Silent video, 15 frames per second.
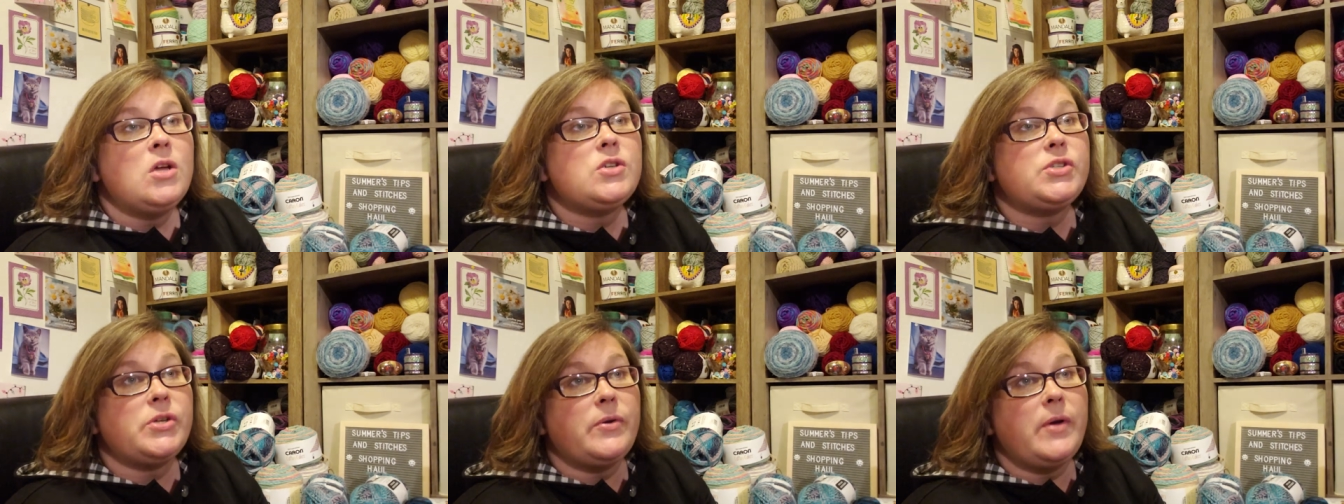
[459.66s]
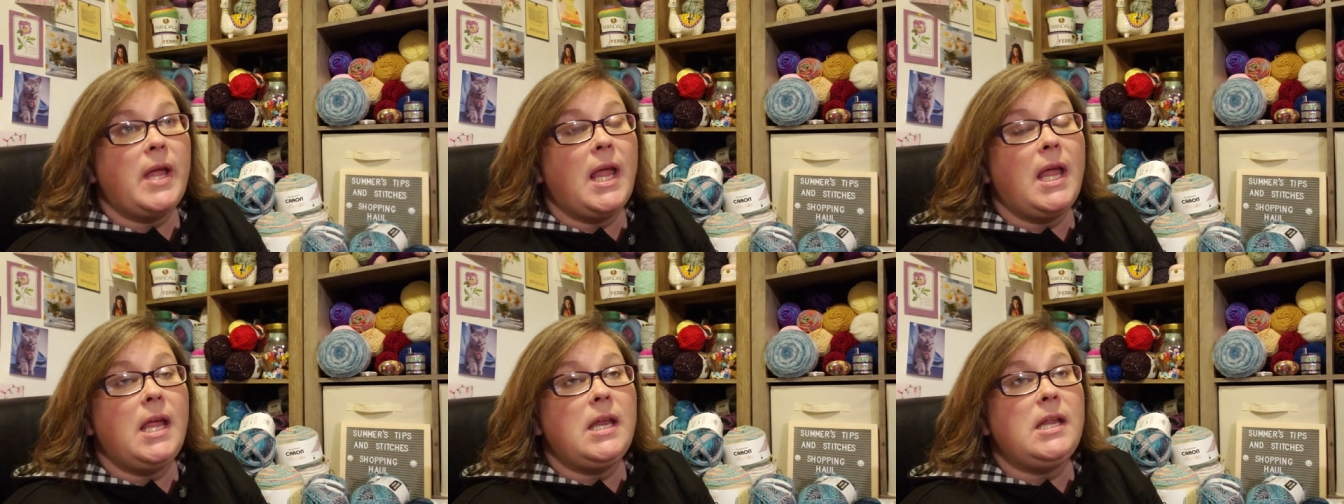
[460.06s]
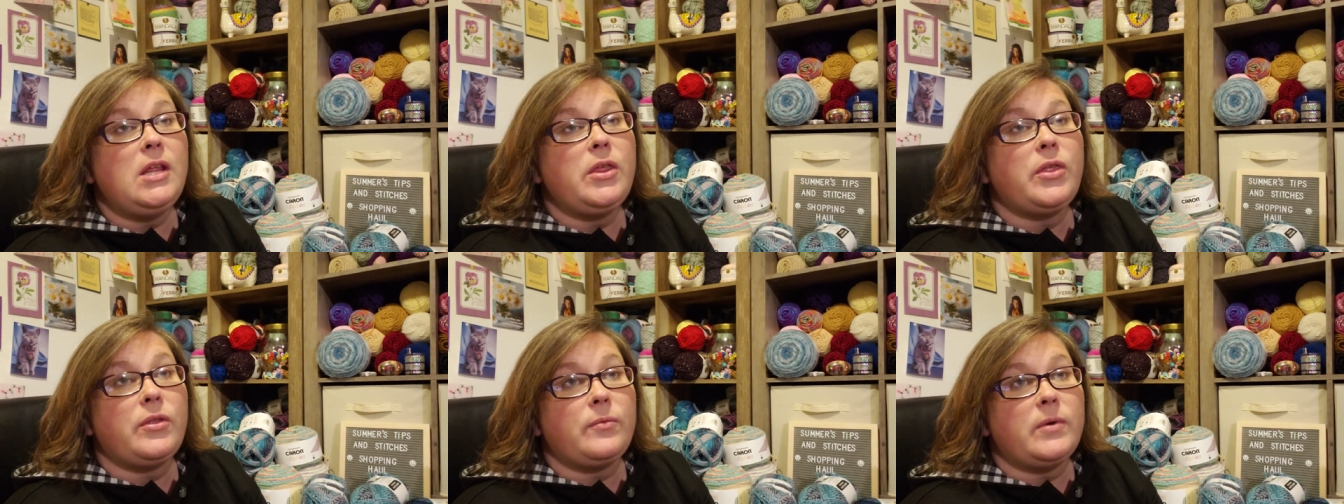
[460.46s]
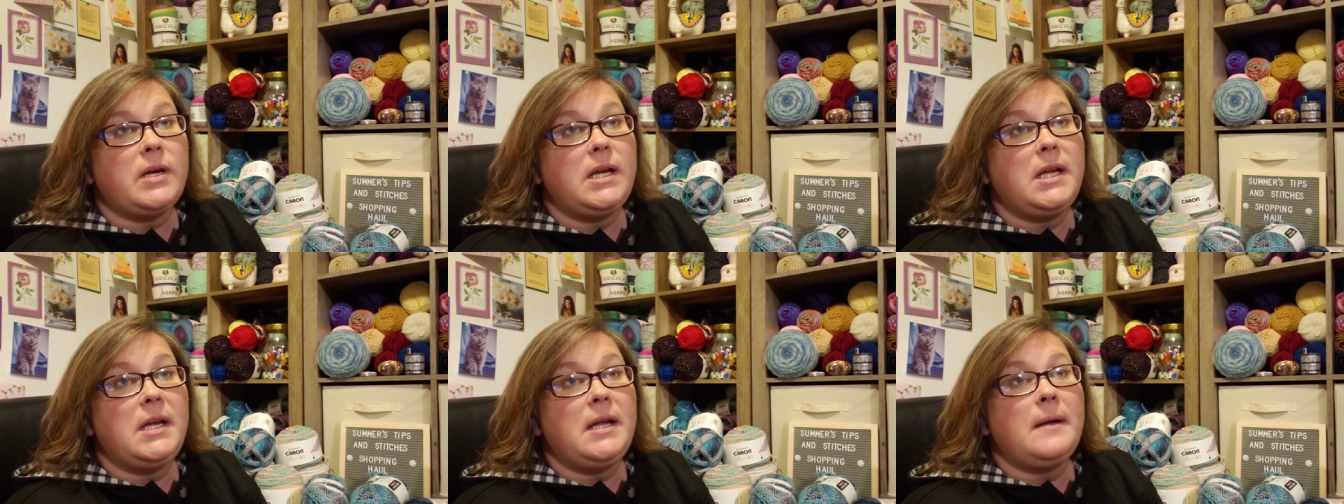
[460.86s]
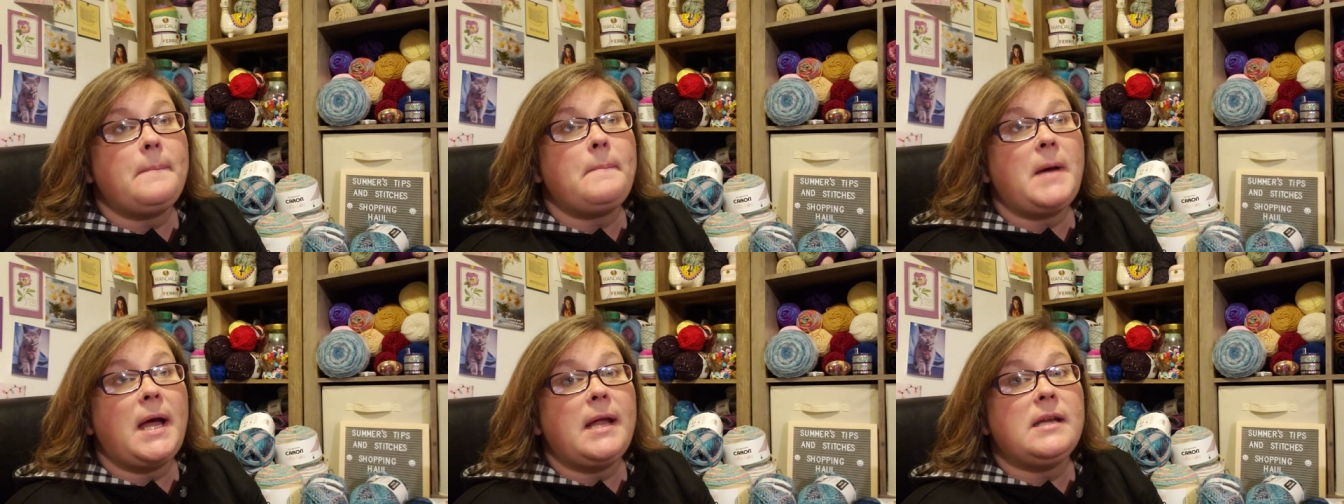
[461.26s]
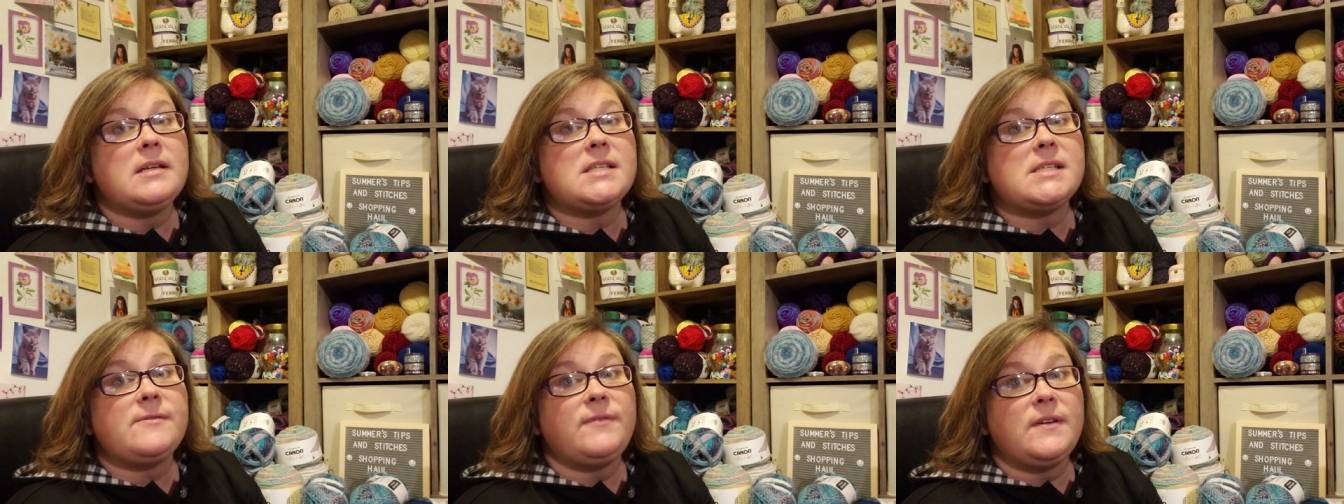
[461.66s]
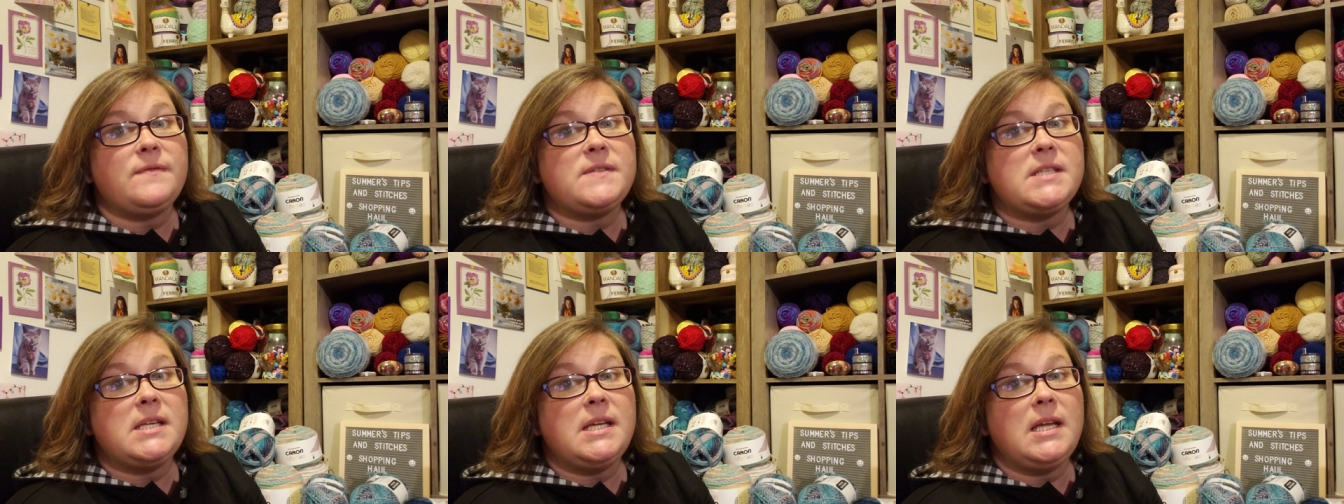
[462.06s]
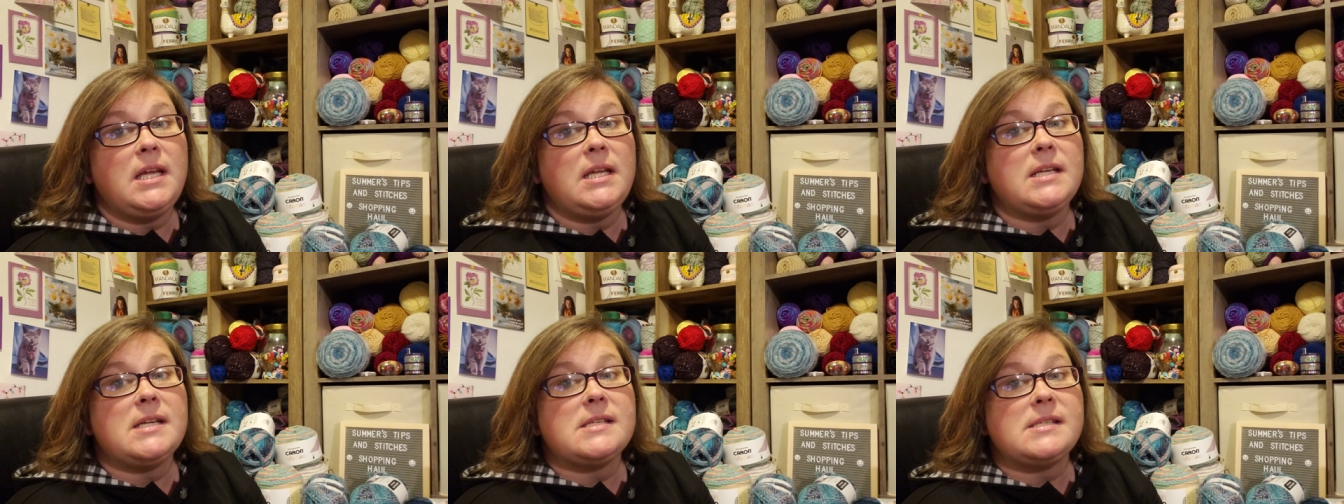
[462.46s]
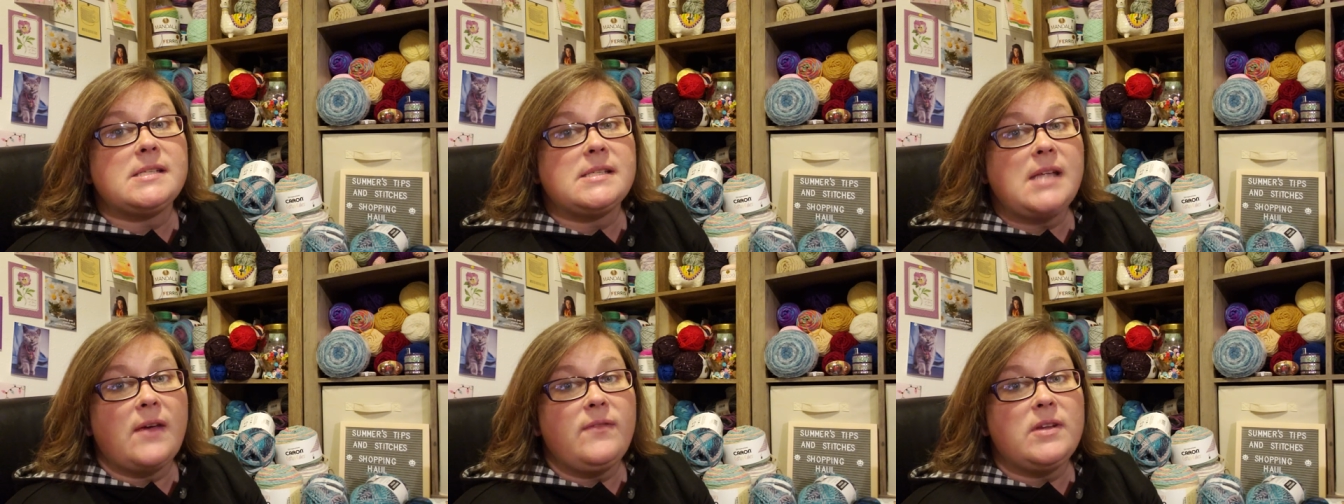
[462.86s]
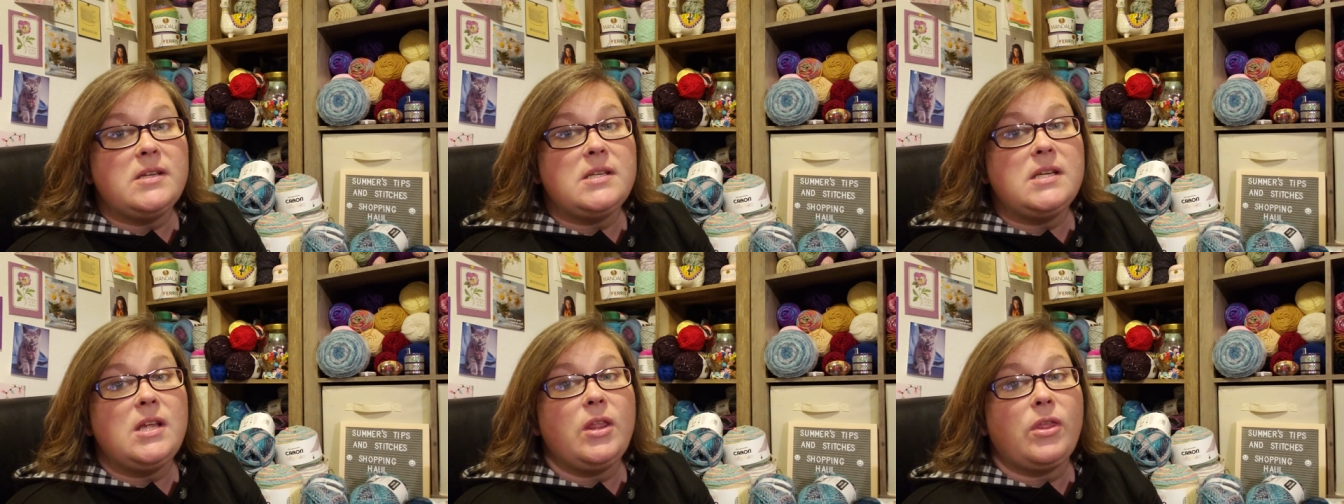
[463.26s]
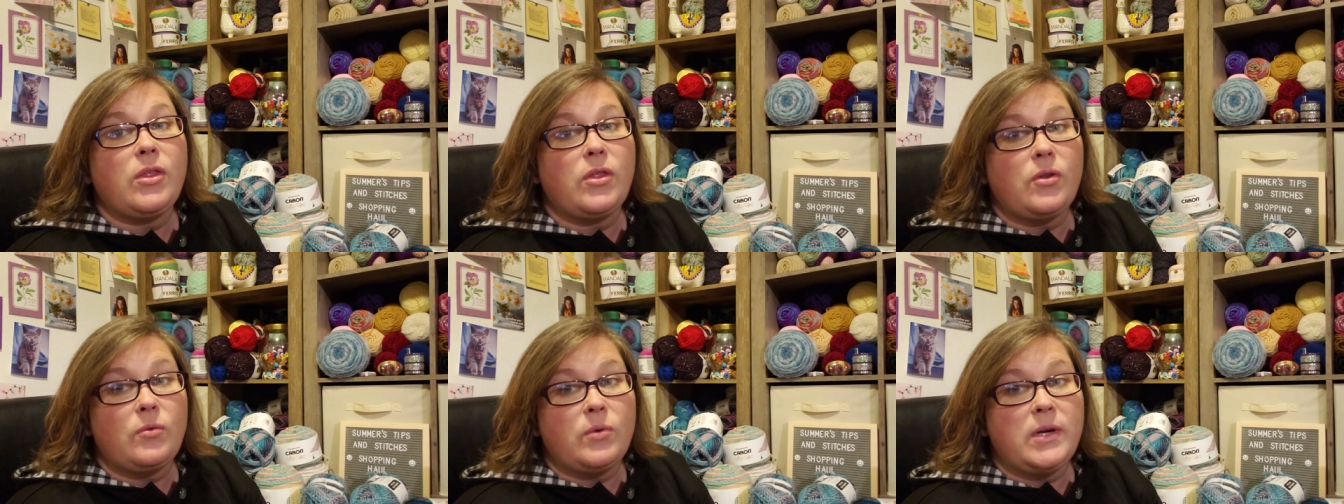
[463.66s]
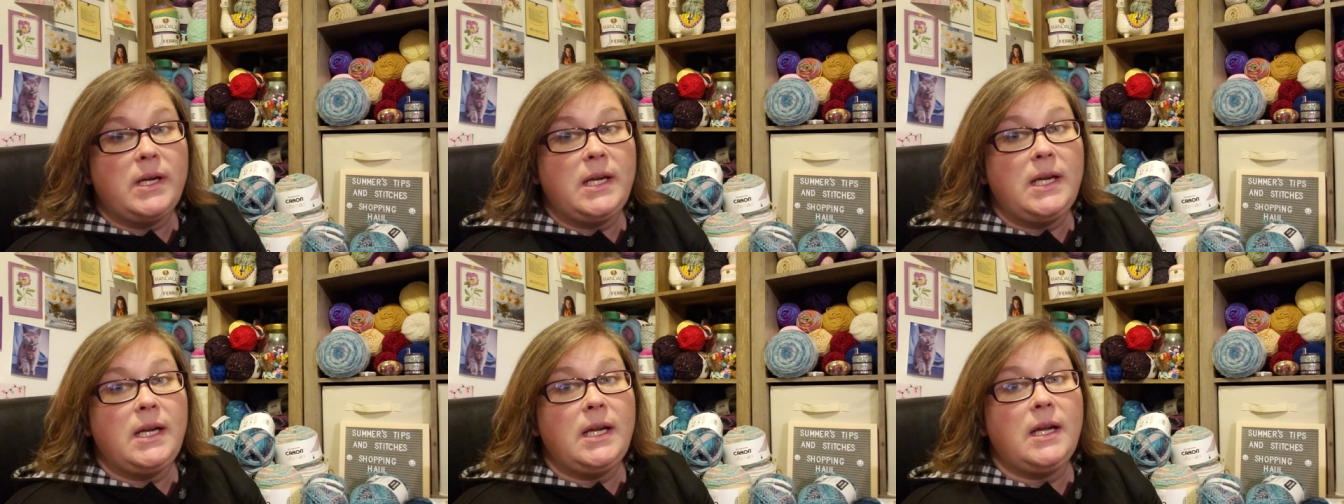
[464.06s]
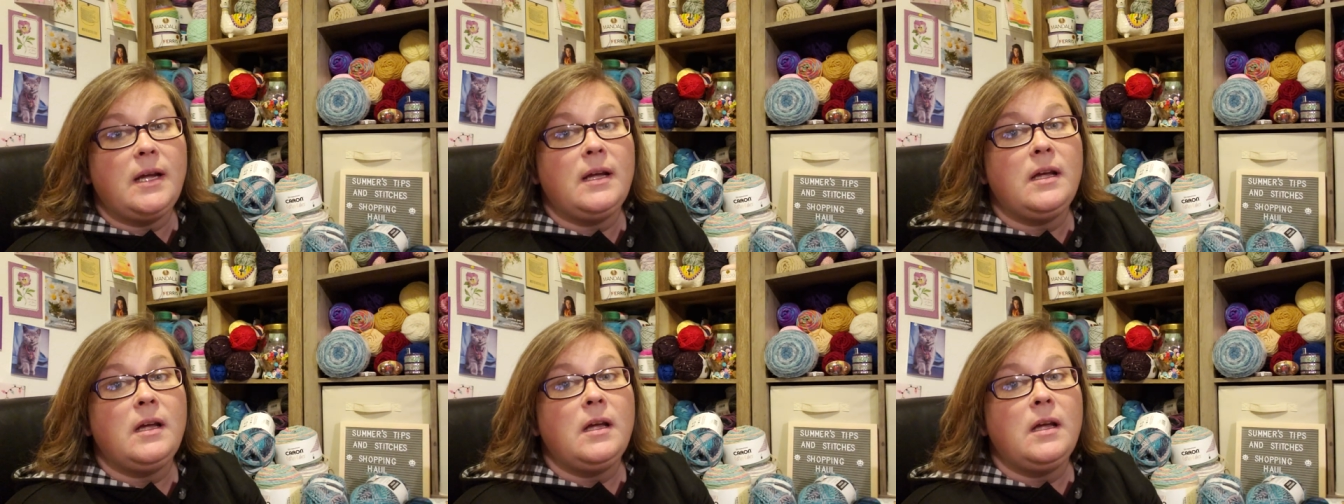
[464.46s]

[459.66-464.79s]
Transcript: So 83 minus 15 is 73